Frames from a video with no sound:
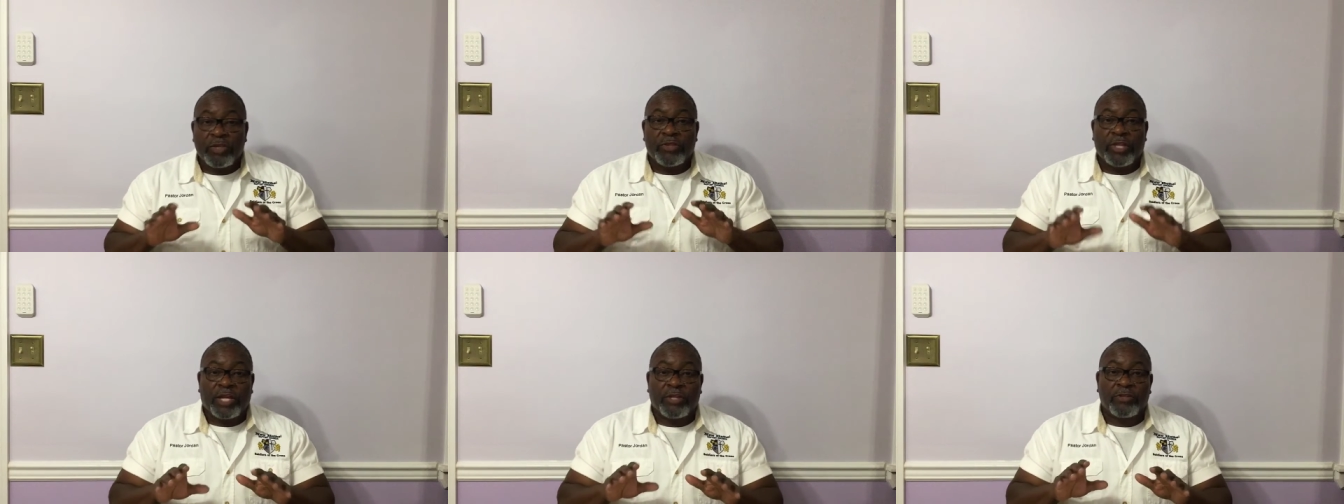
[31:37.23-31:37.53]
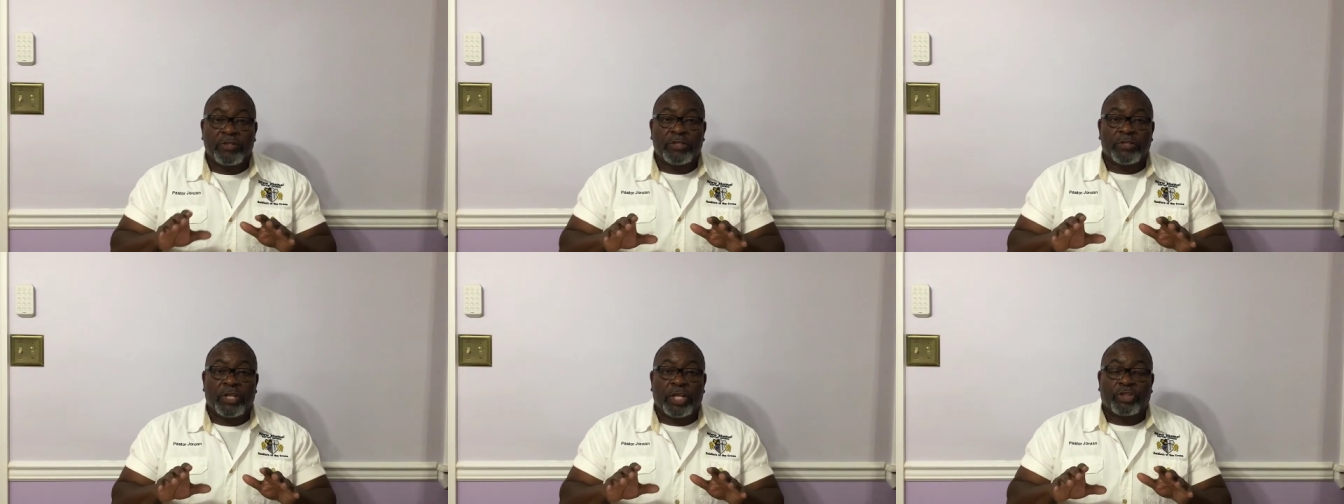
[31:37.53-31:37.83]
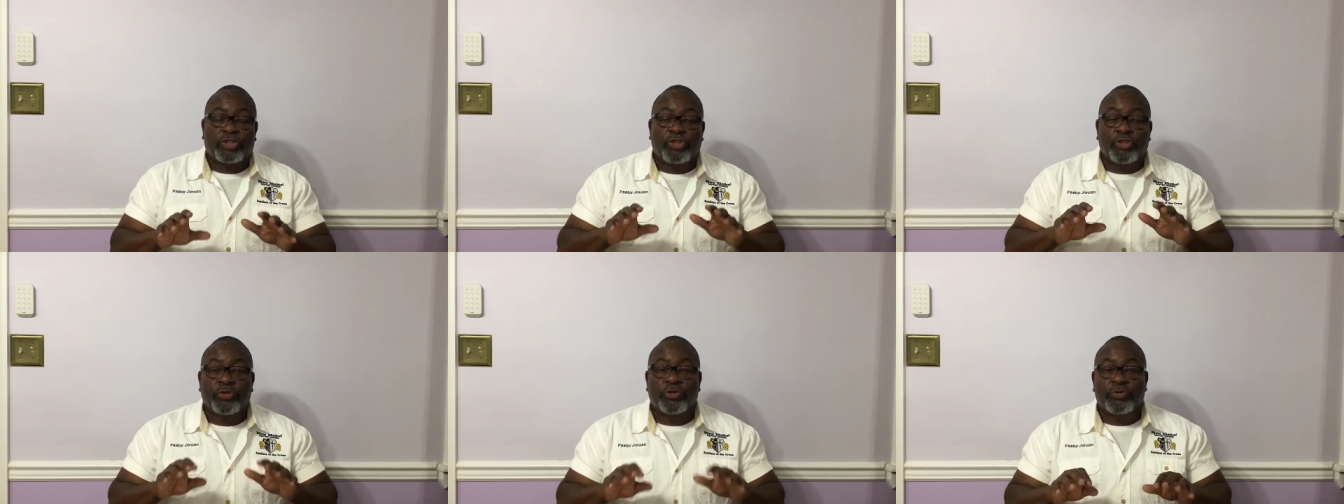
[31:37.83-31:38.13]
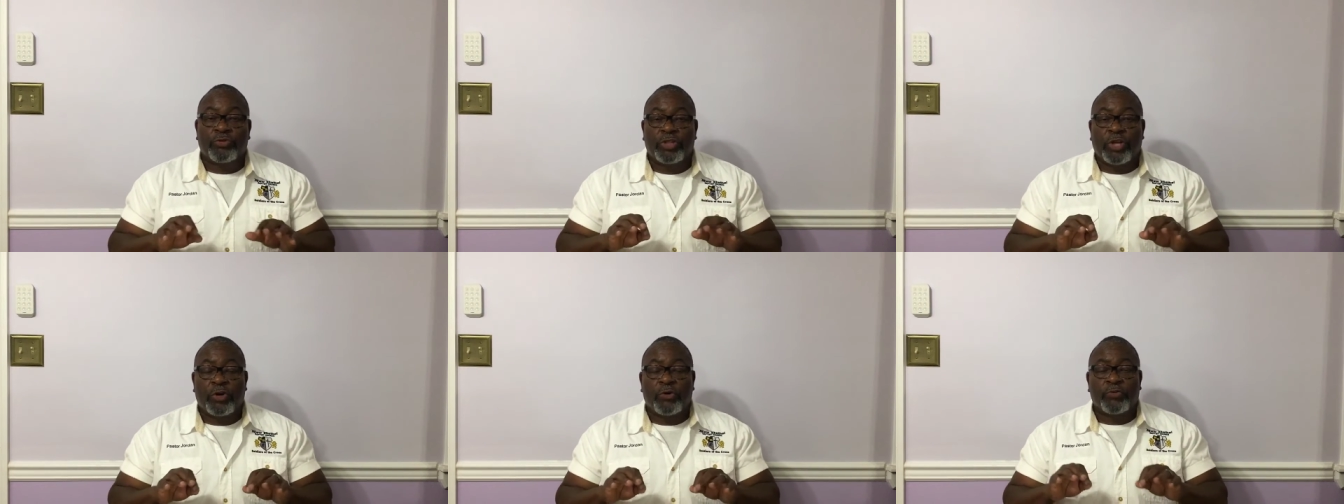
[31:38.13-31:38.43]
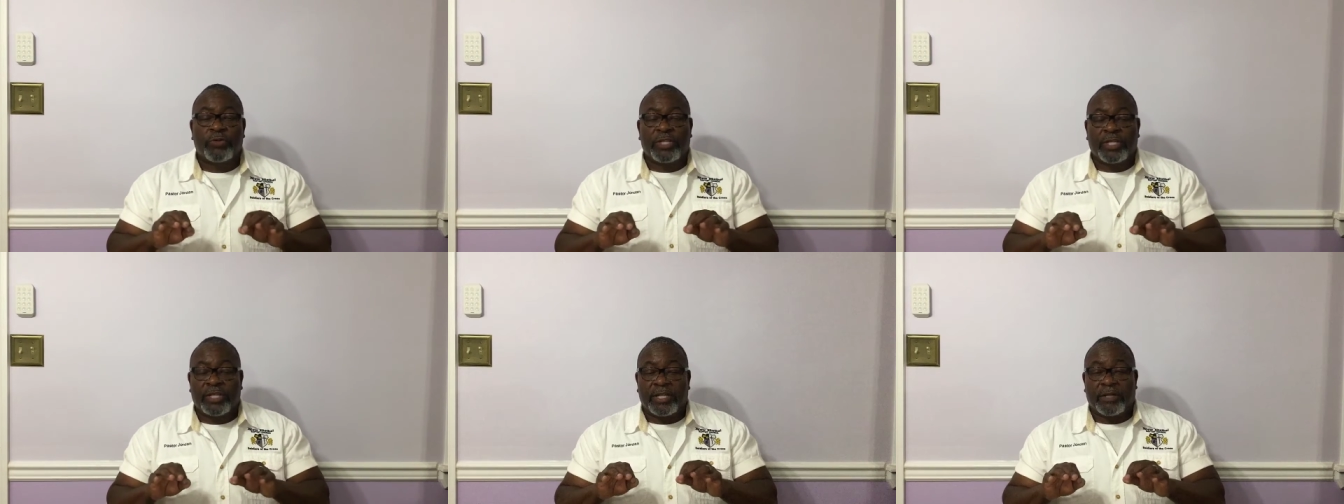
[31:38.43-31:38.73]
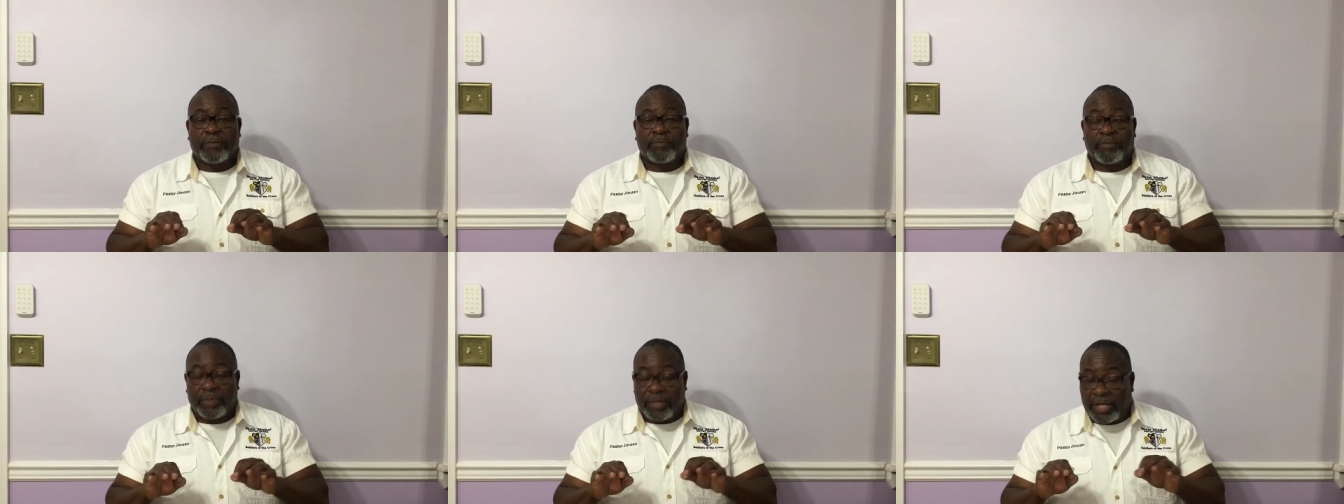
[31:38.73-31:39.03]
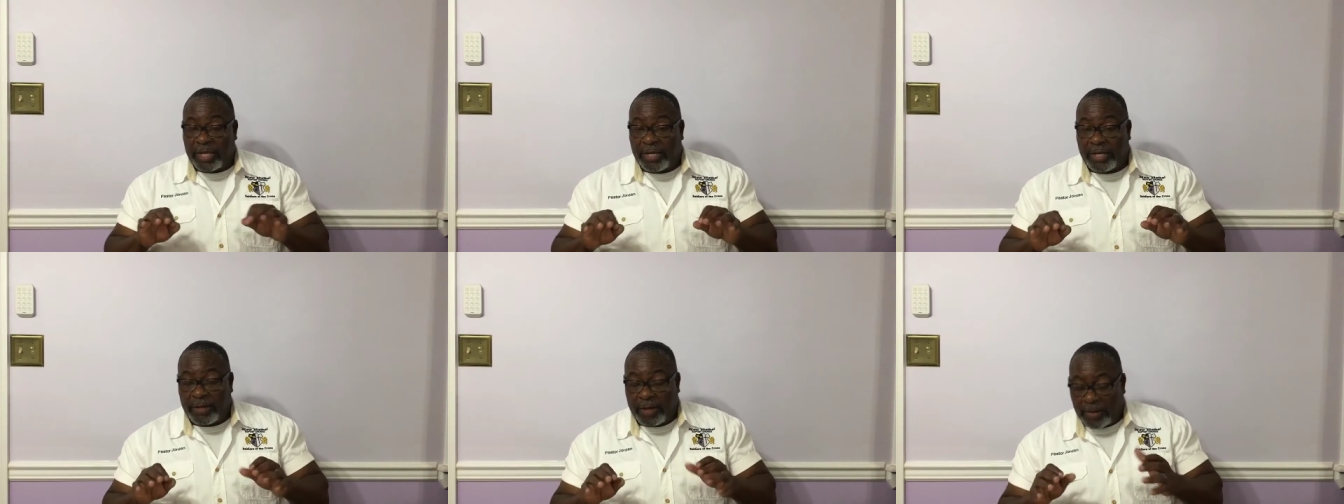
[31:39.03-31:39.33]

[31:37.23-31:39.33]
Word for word: that that you'll know them eh,